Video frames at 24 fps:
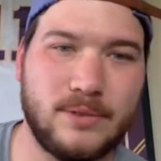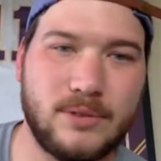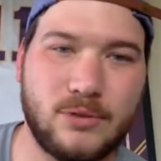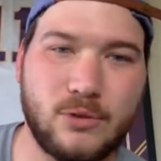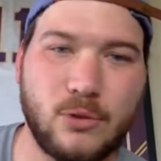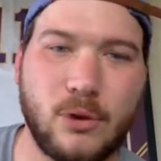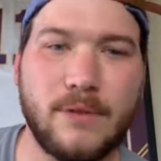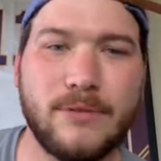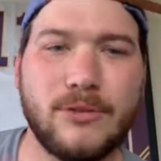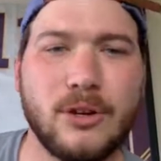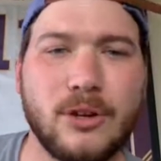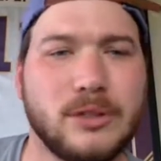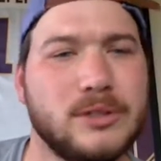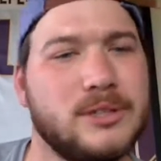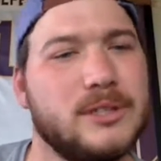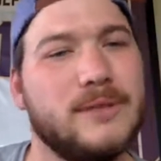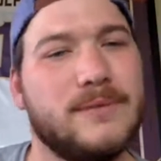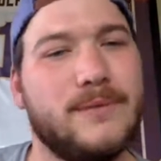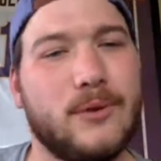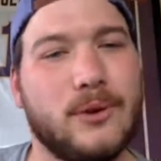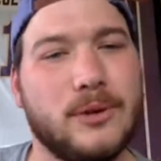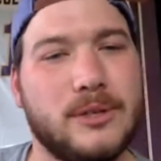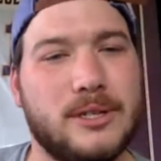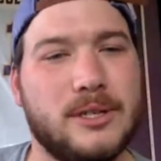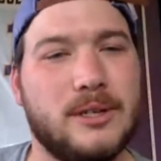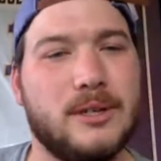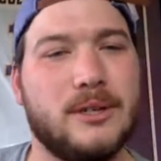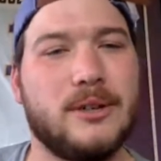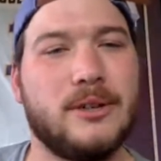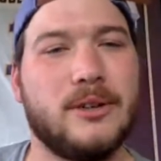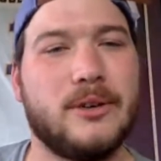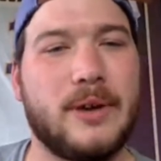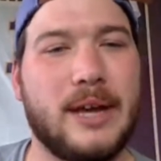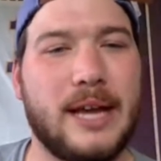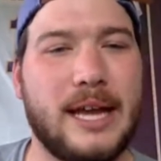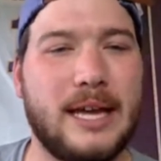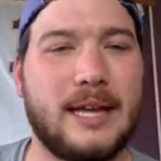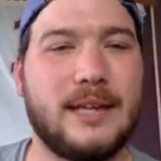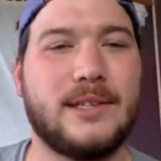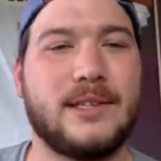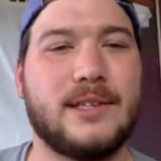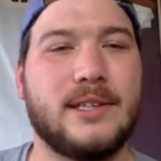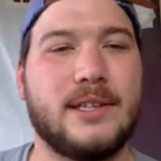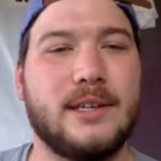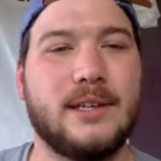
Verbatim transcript: 12 13 14 a little hazy